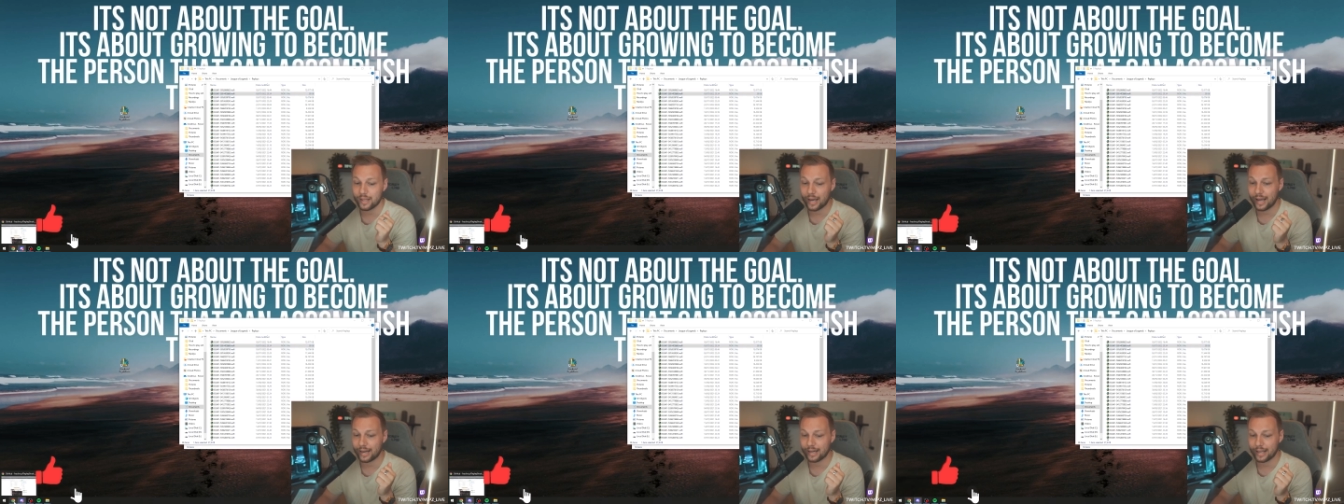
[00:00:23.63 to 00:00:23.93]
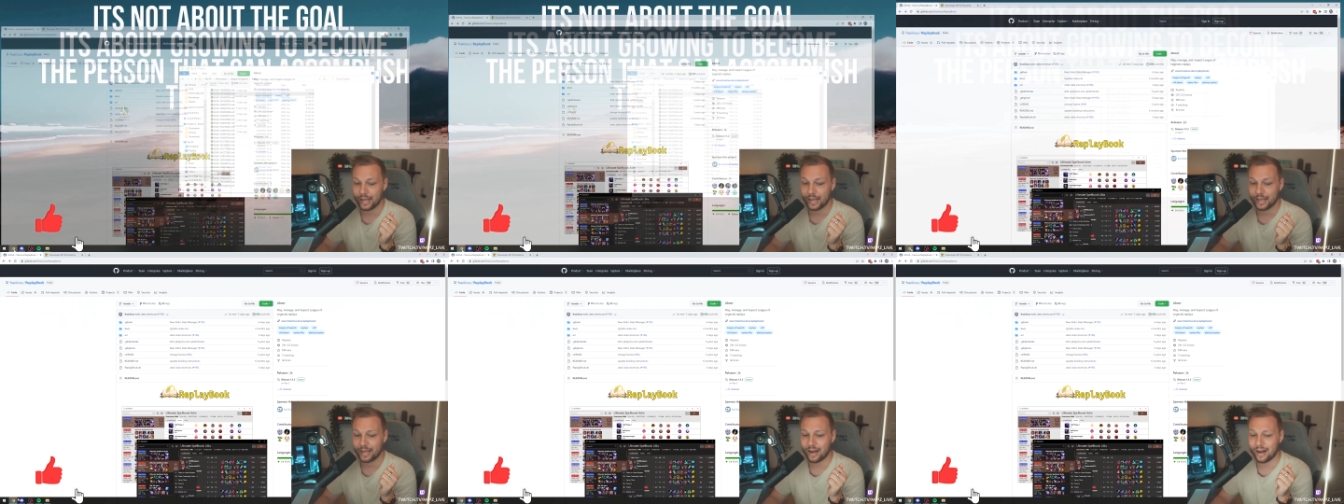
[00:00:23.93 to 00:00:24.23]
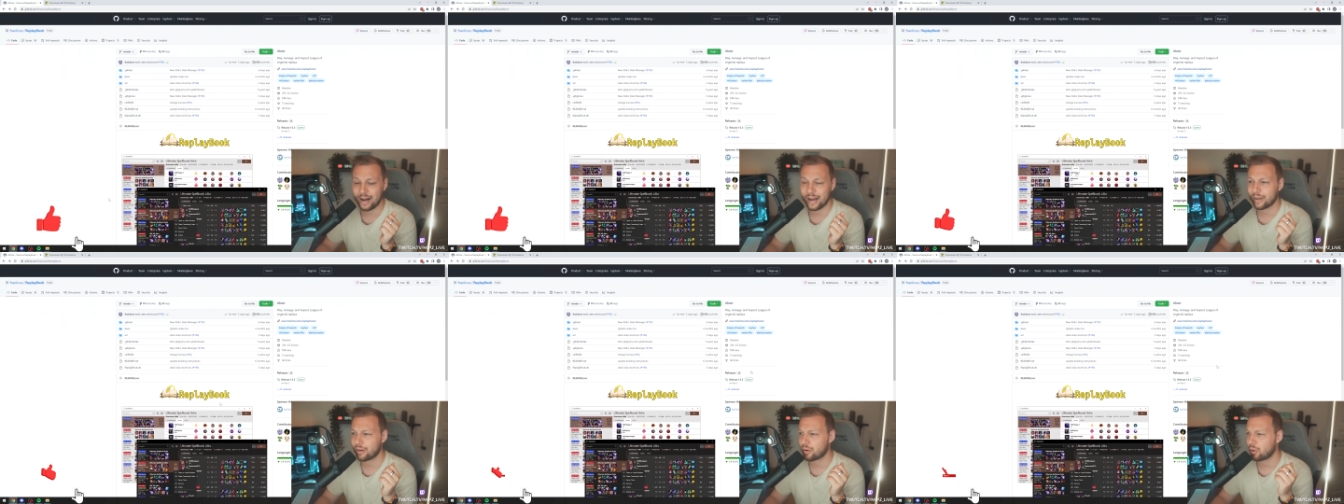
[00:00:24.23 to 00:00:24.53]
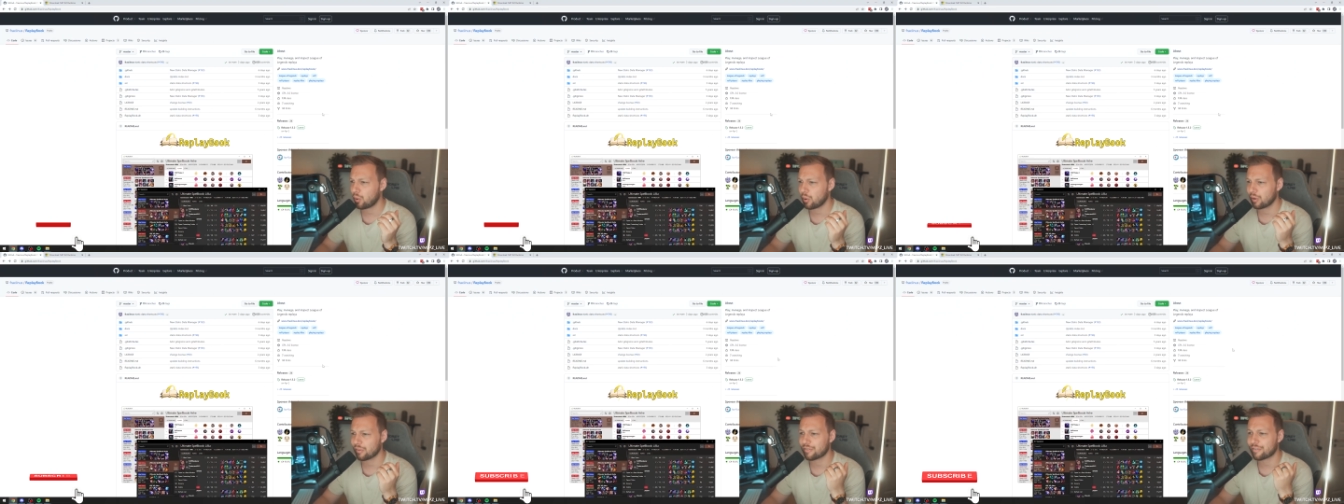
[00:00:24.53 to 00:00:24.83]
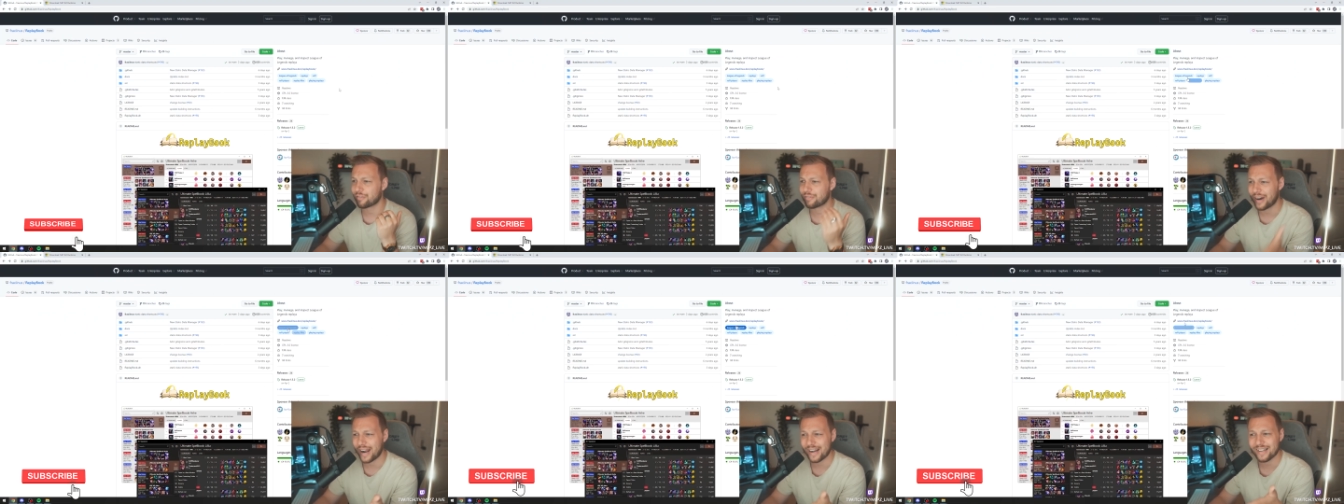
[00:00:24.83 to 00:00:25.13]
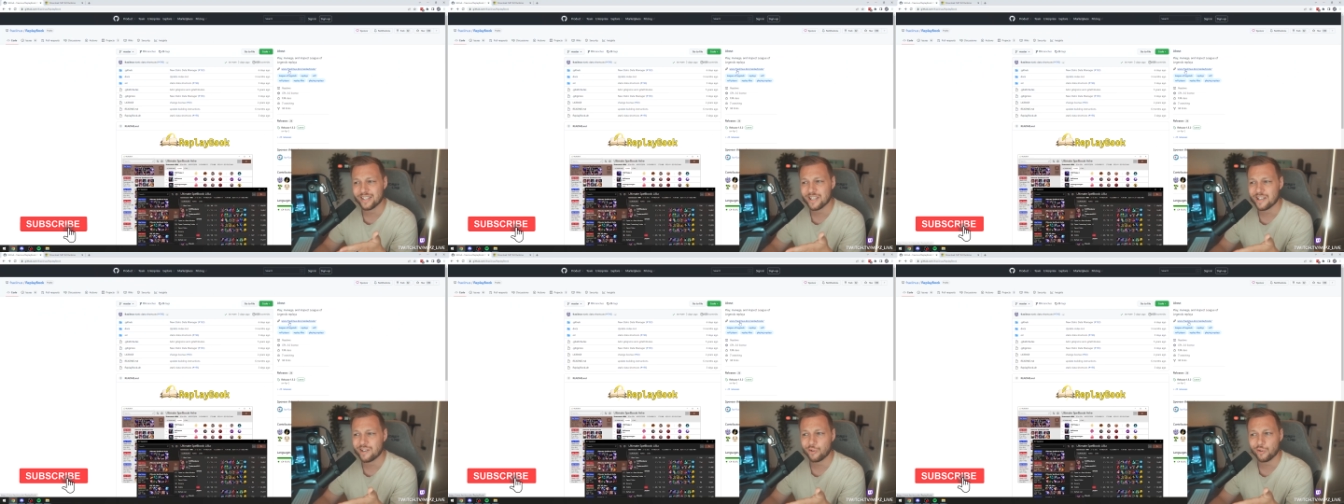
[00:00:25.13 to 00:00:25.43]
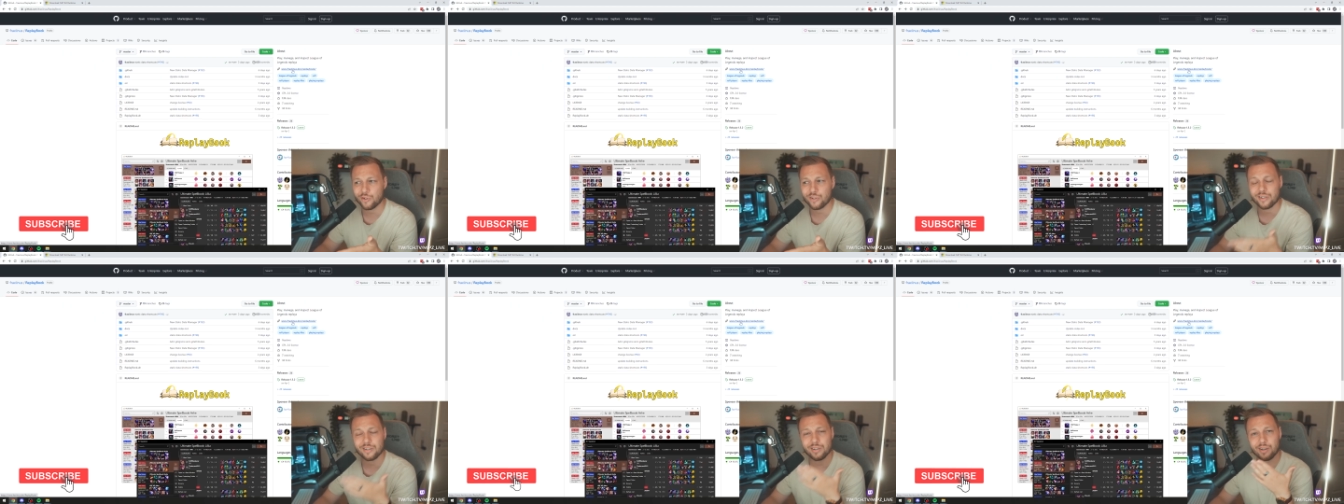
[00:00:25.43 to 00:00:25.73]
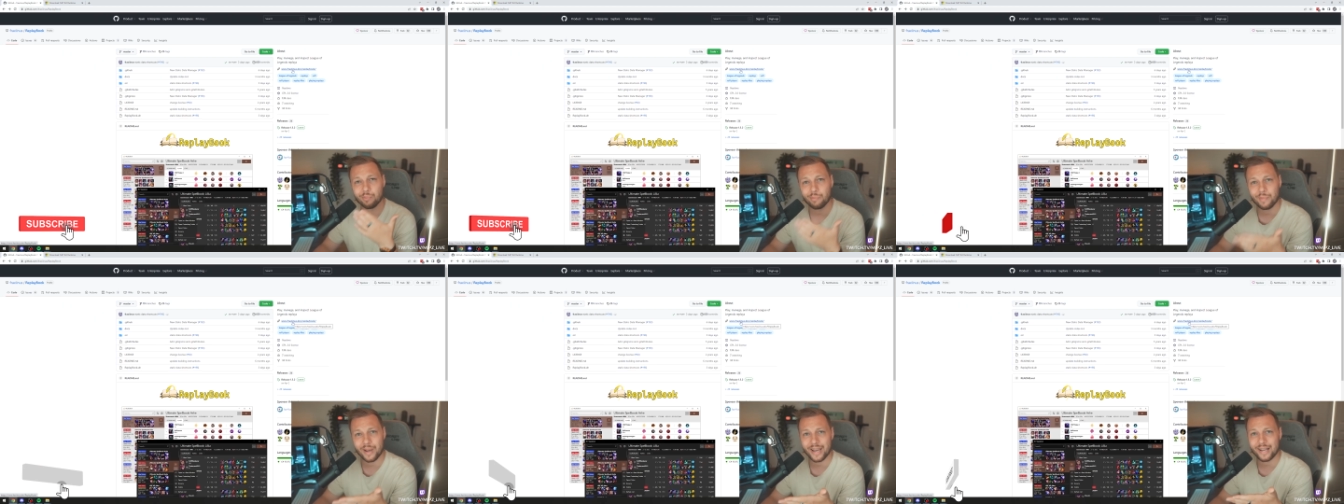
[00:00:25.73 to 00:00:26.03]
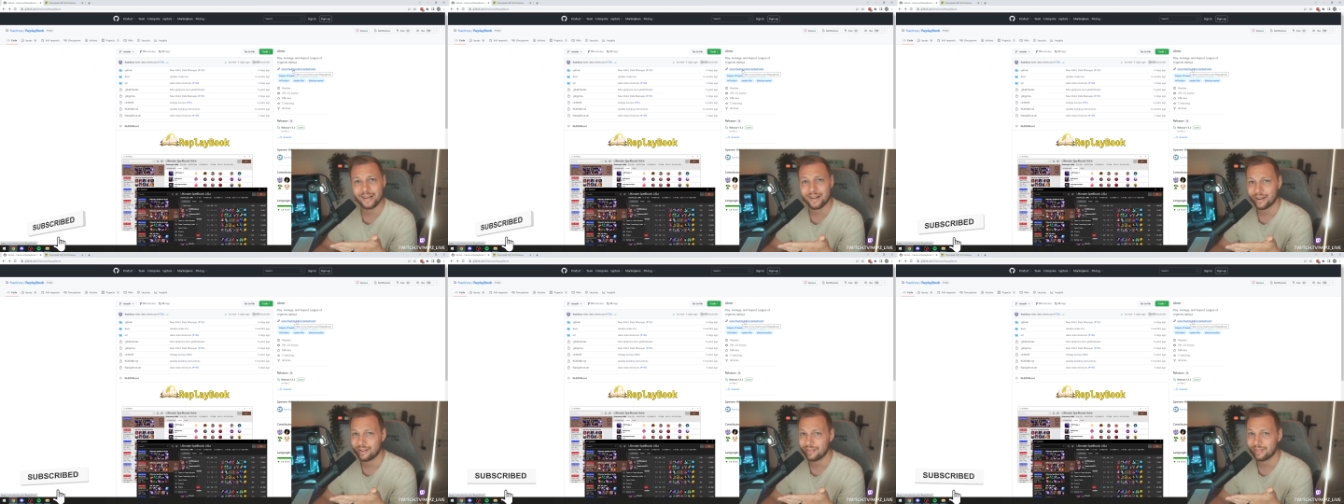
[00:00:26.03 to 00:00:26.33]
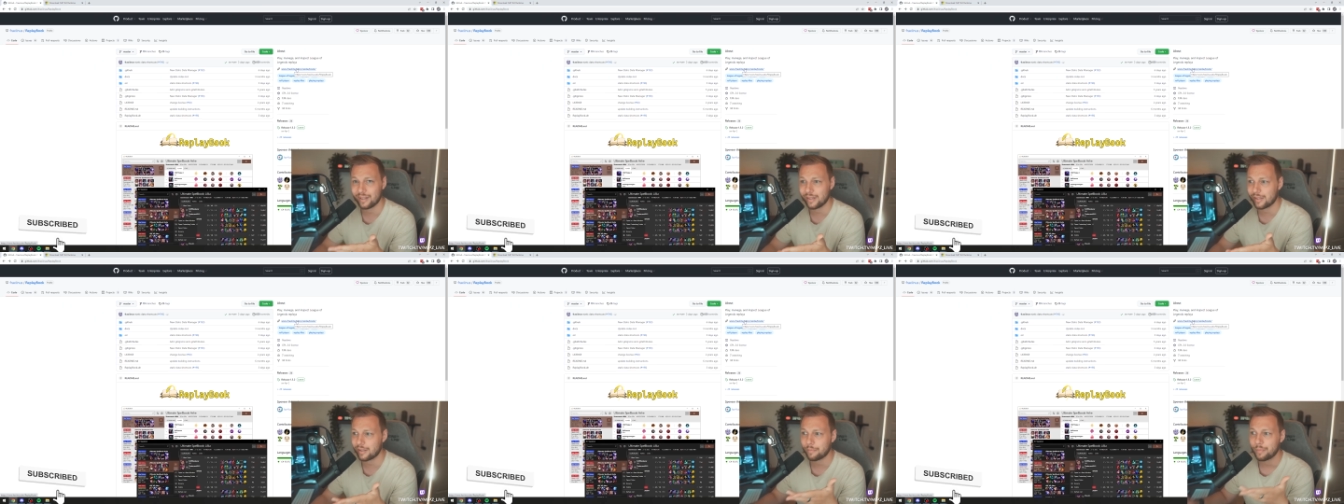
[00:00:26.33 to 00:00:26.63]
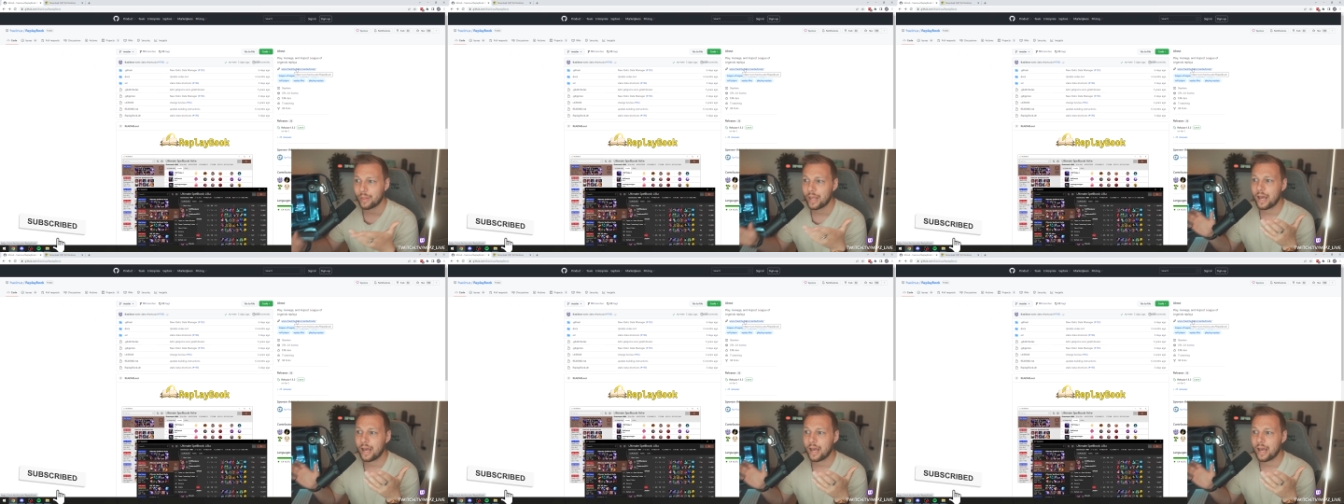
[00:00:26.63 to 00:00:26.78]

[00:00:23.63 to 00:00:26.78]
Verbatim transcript: that a guy called fraxiinus made, I think.